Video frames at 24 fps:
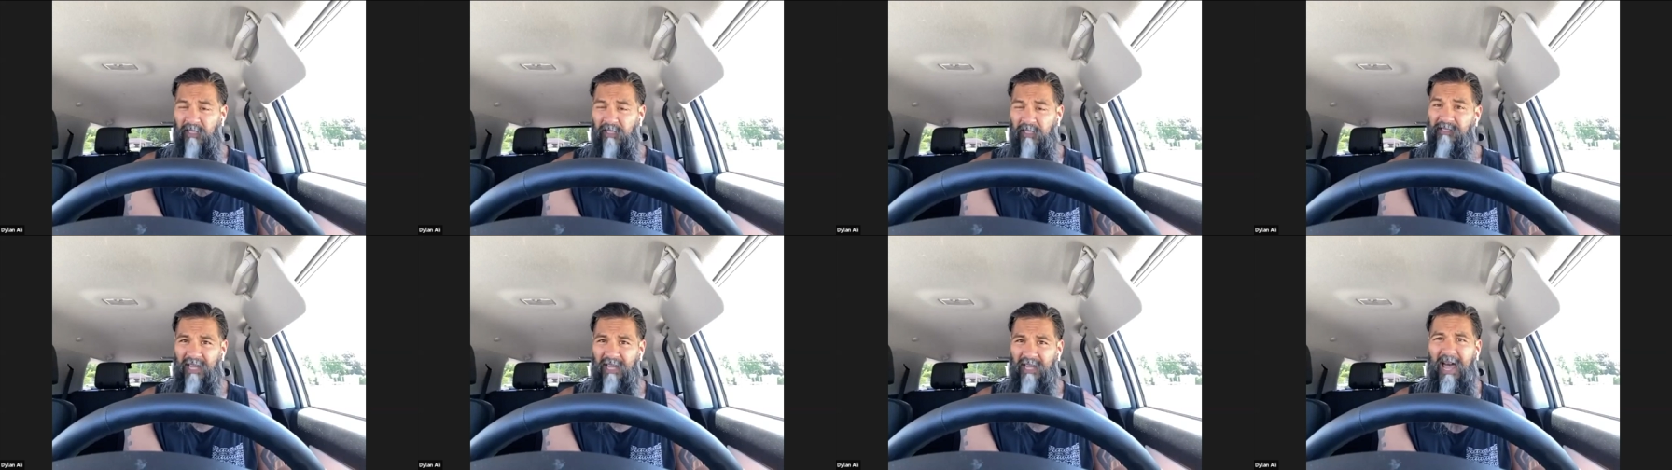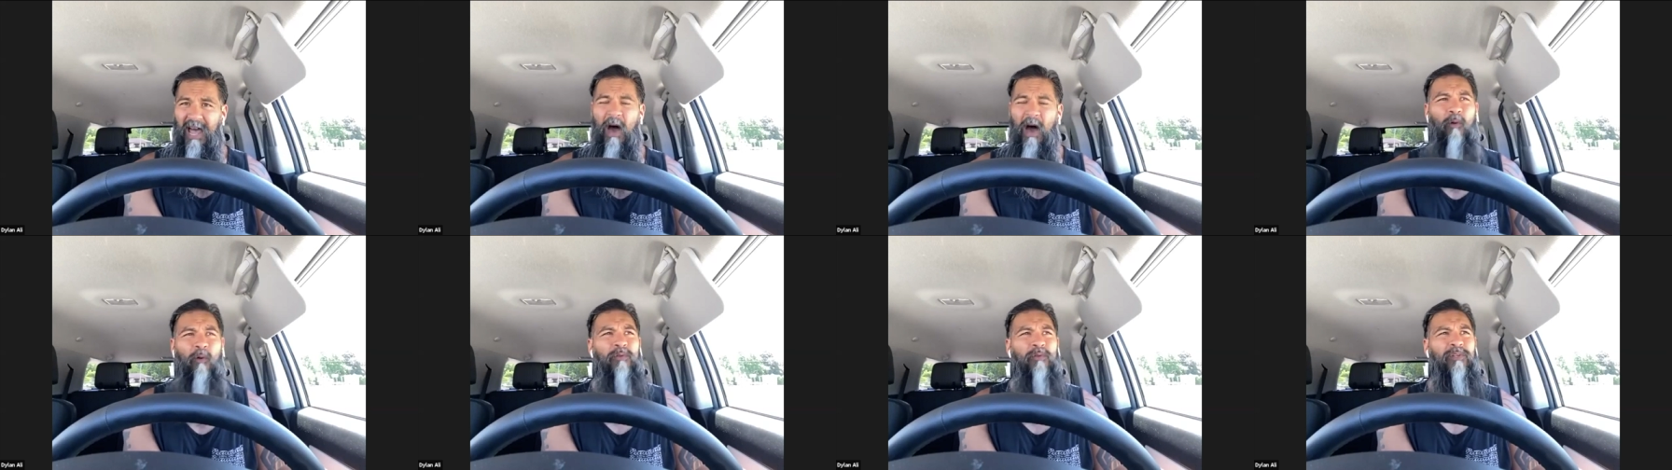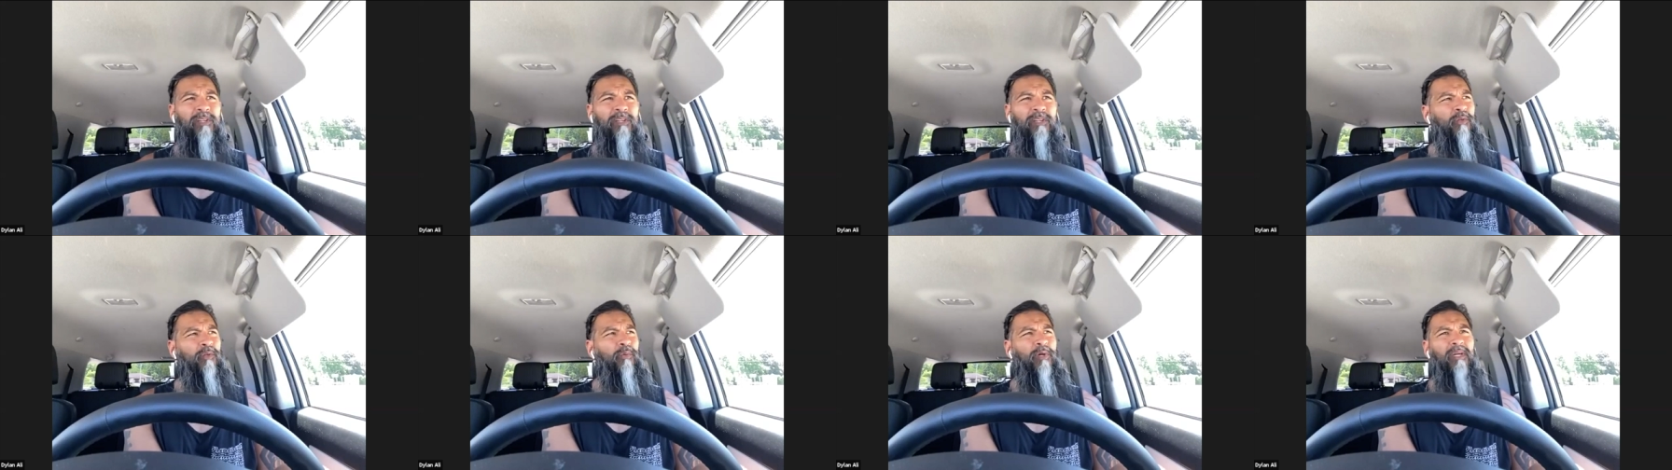town, if
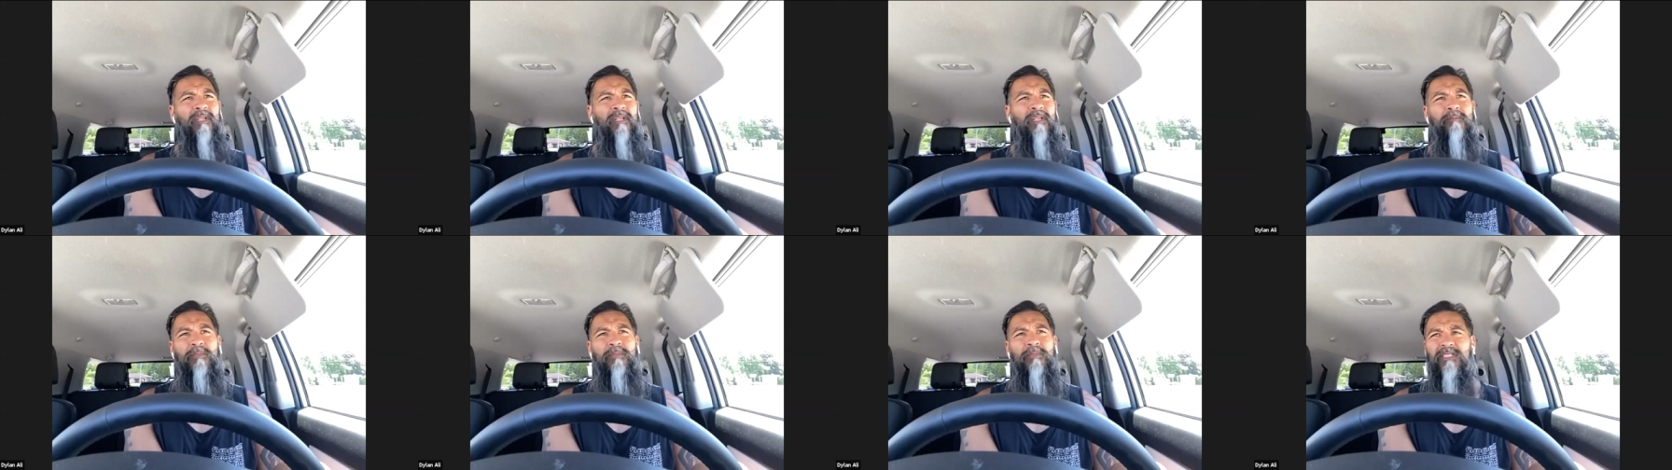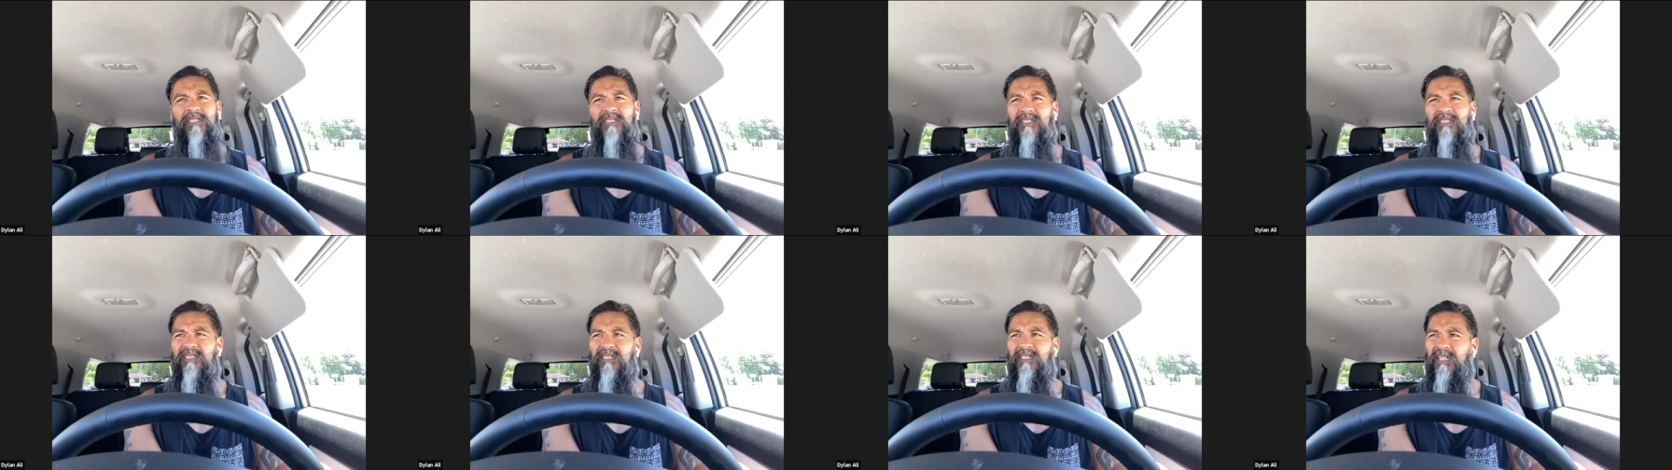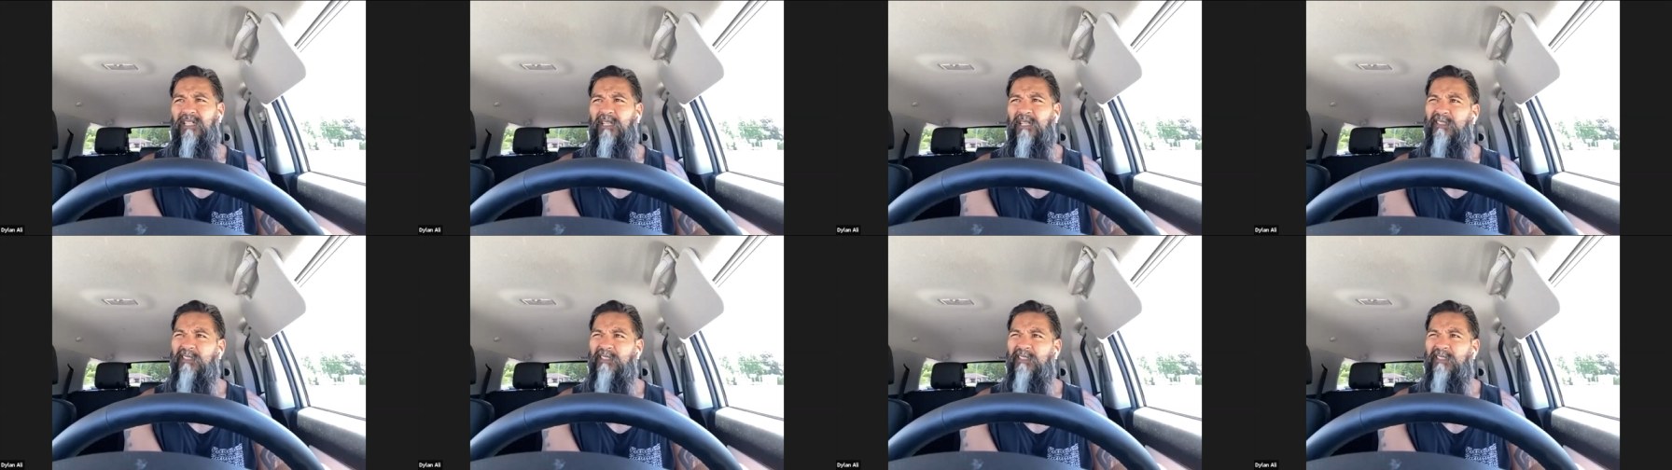you will, because uh,